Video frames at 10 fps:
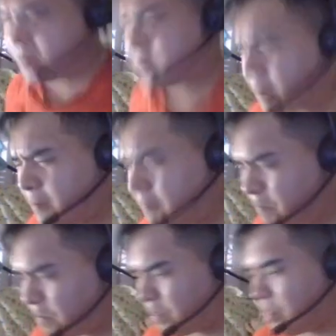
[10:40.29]
um,
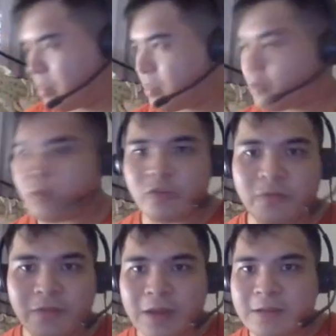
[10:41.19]
what
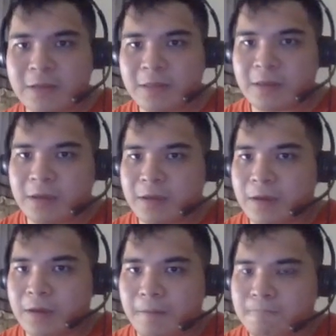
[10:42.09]
you find in the
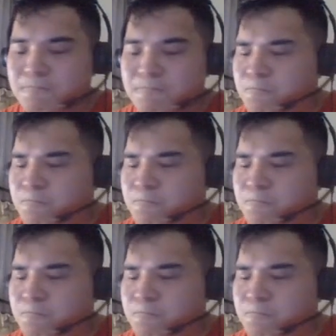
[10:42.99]
um,